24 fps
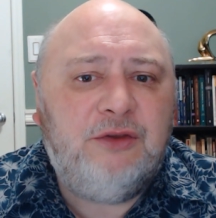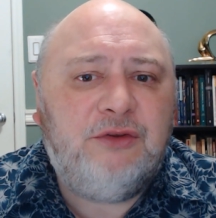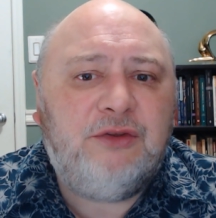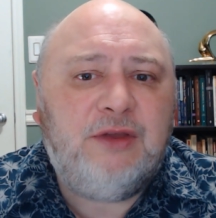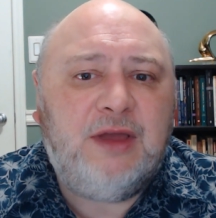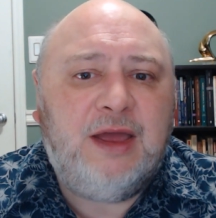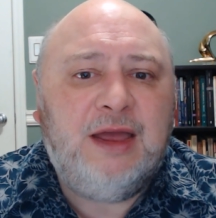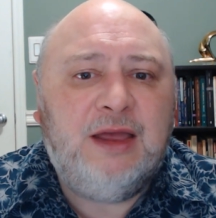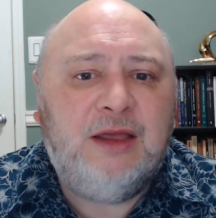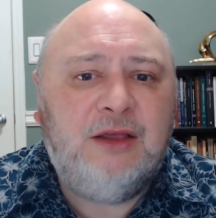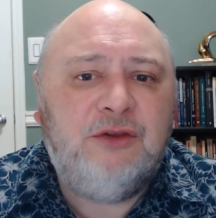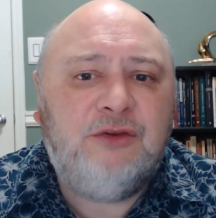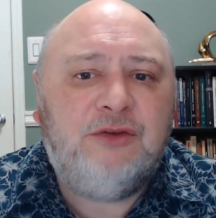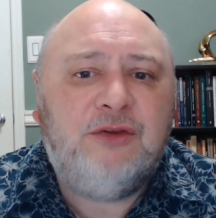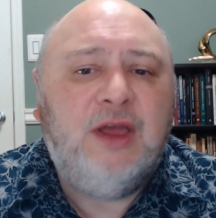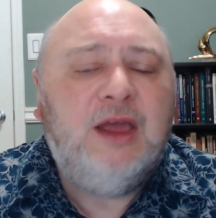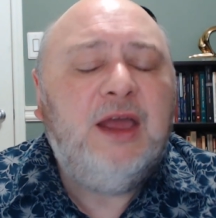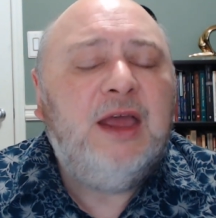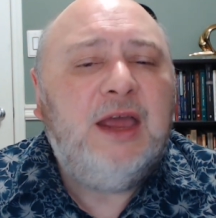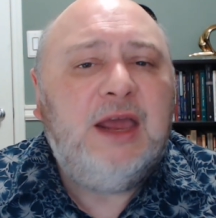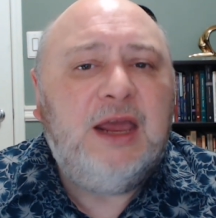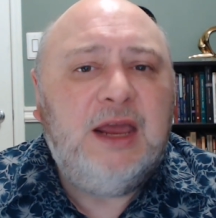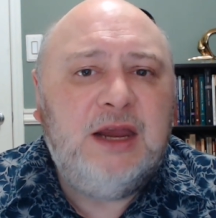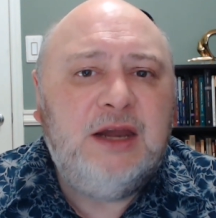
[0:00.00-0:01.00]
as
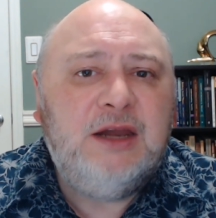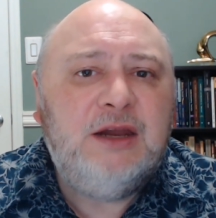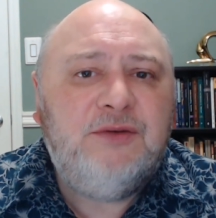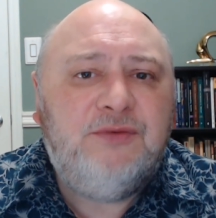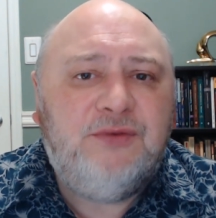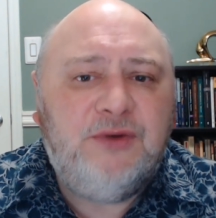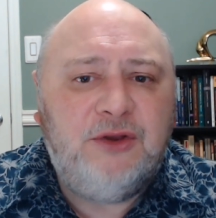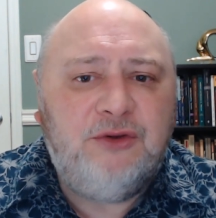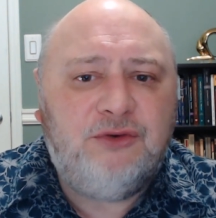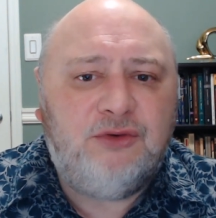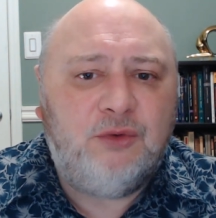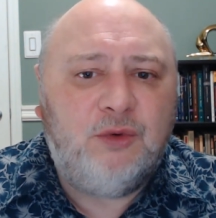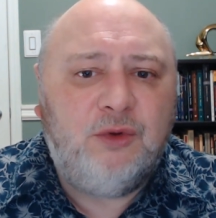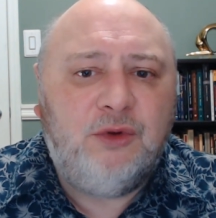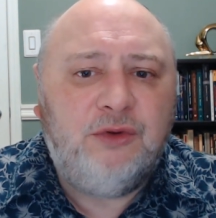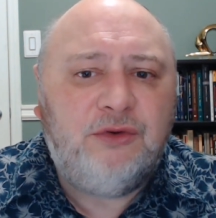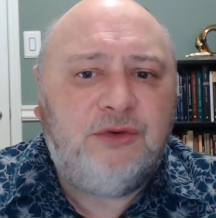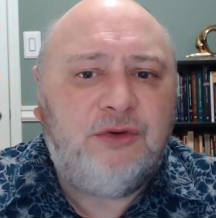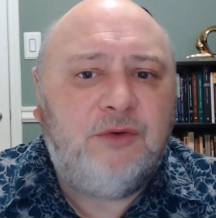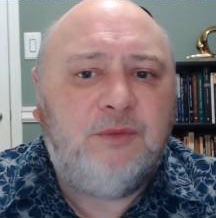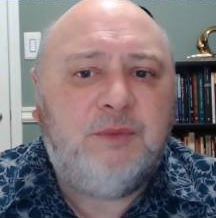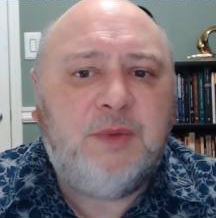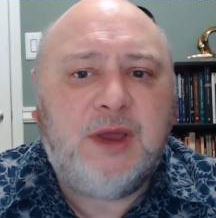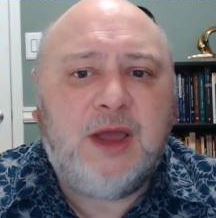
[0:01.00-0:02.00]
individuals
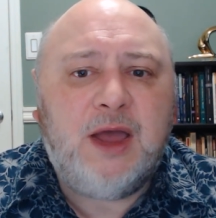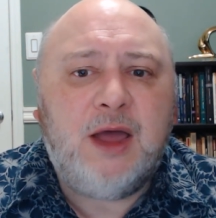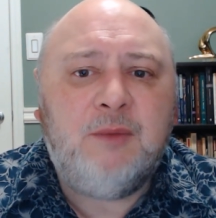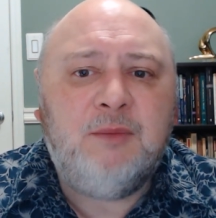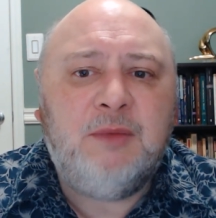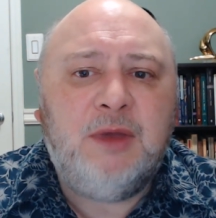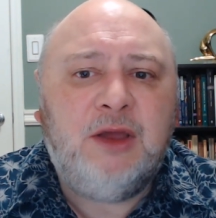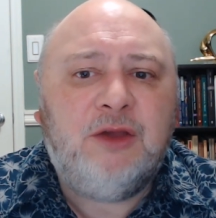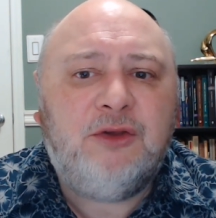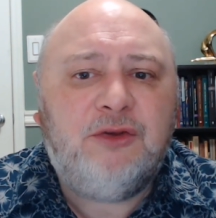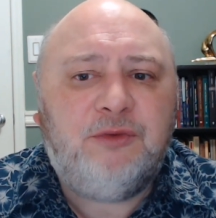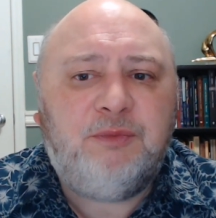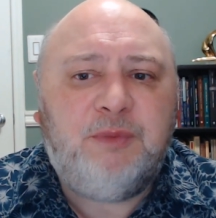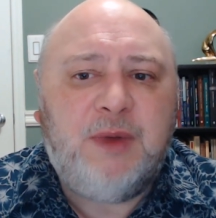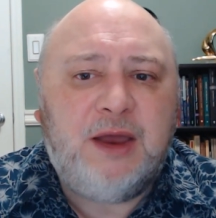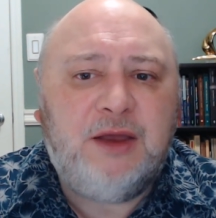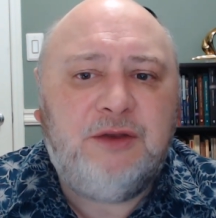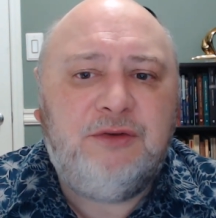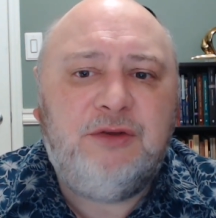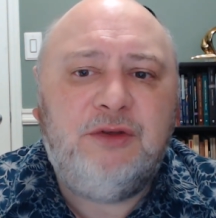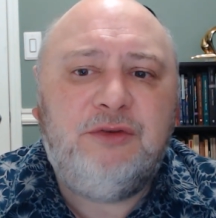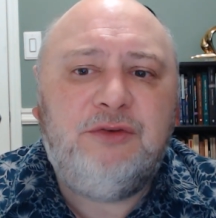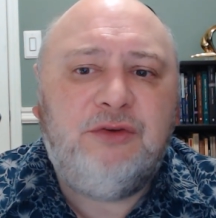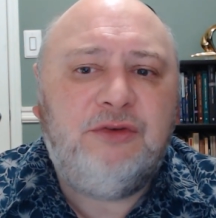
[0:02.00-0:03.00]
have become
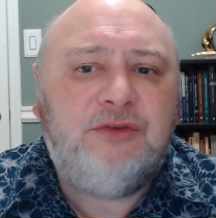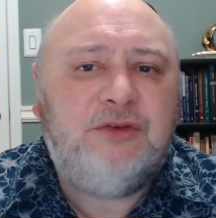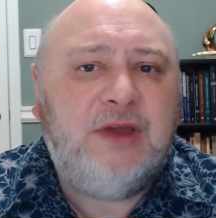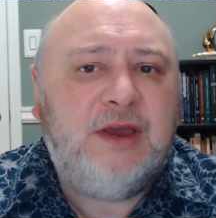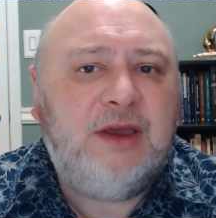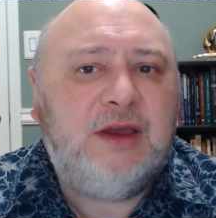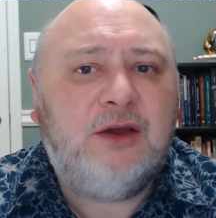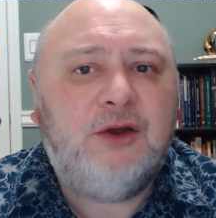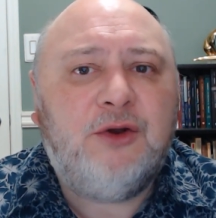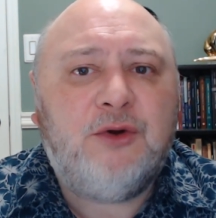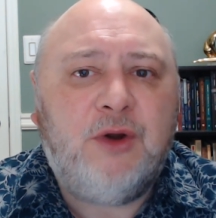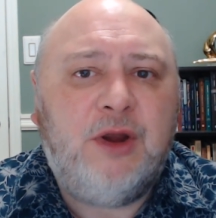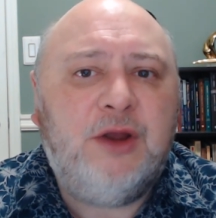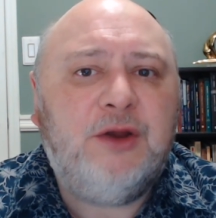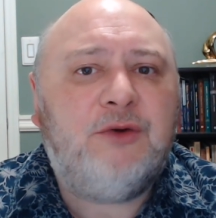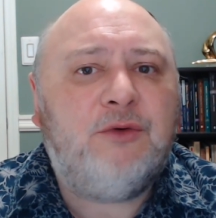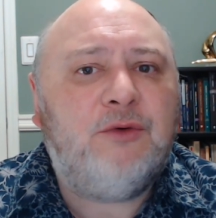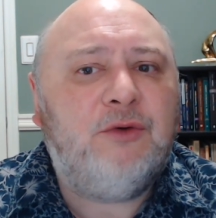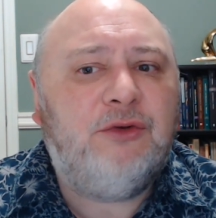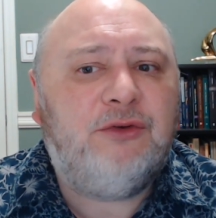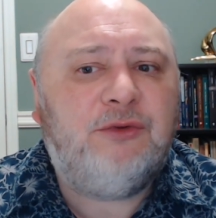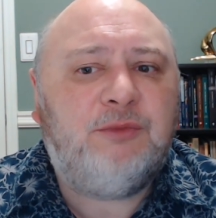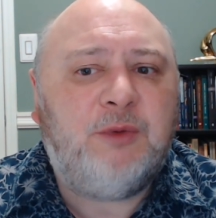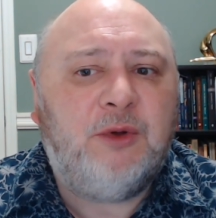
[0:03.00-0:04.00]
expected to take greater
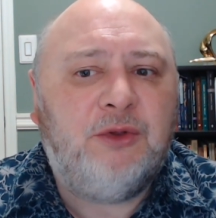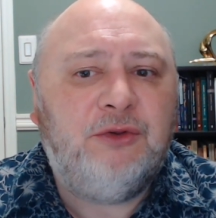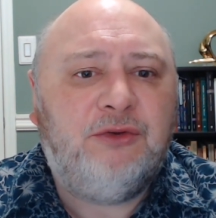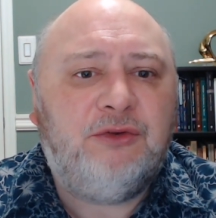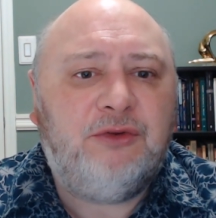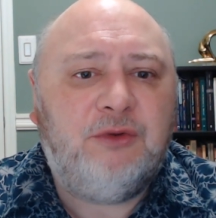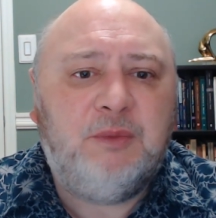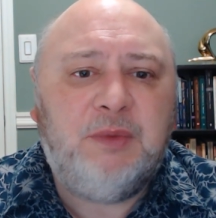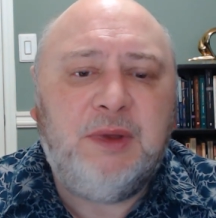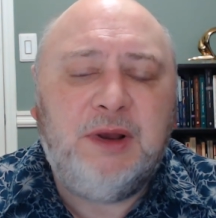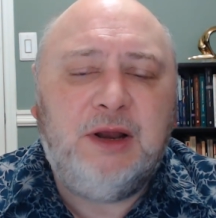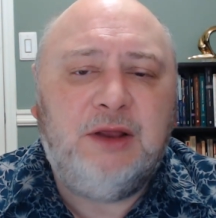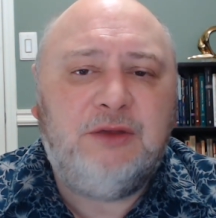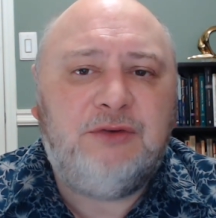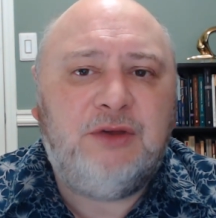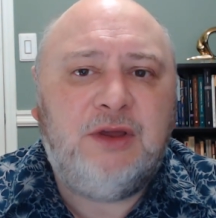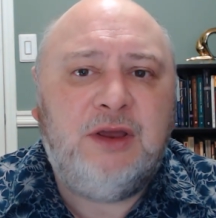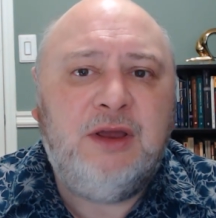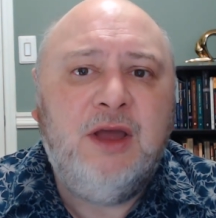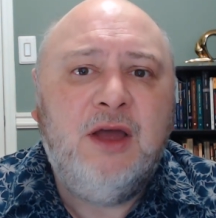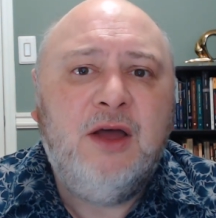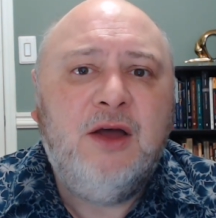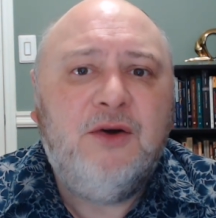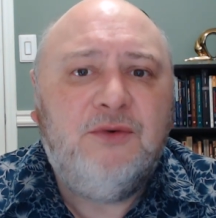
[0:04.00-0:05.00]

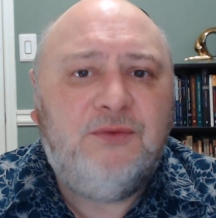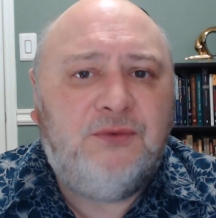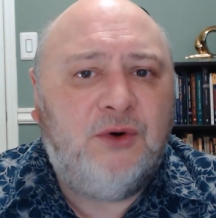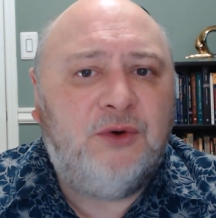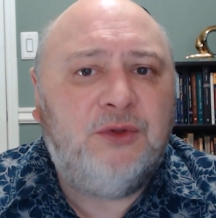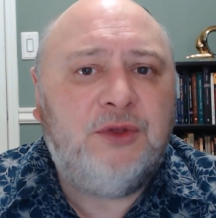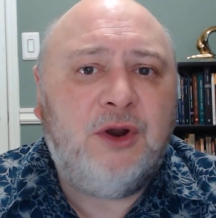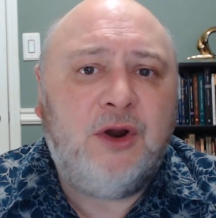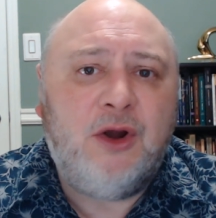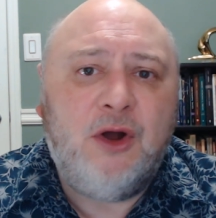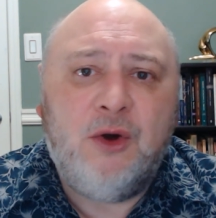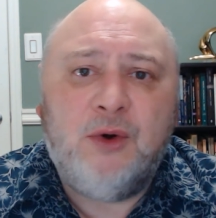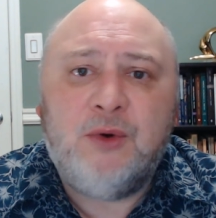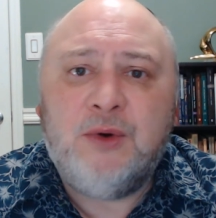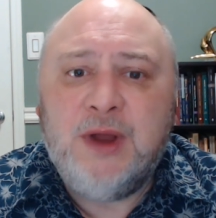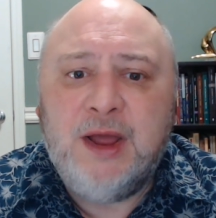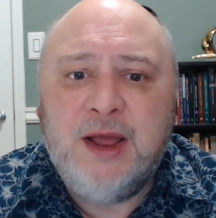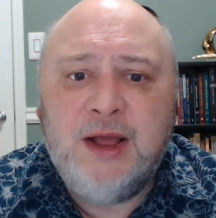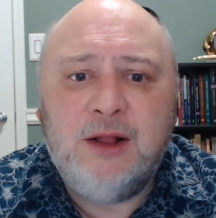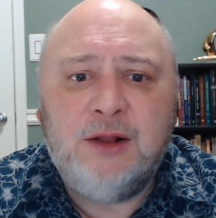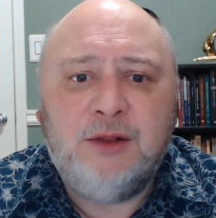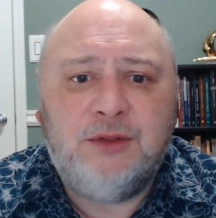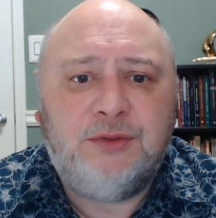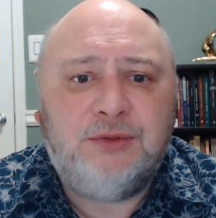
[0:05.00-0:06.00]
responsibility for their own
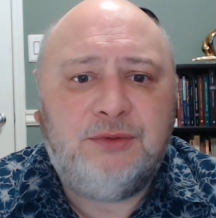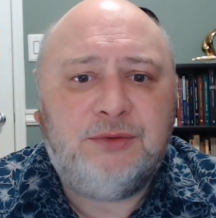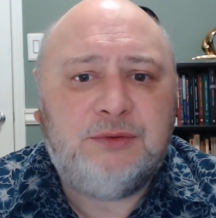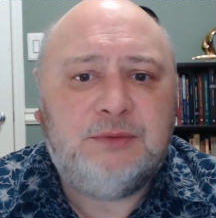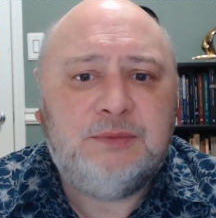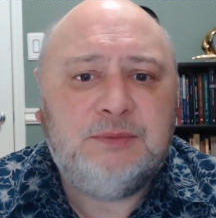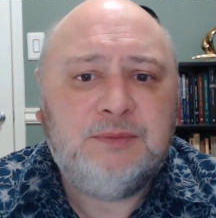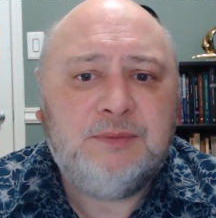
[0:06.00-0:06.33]
health.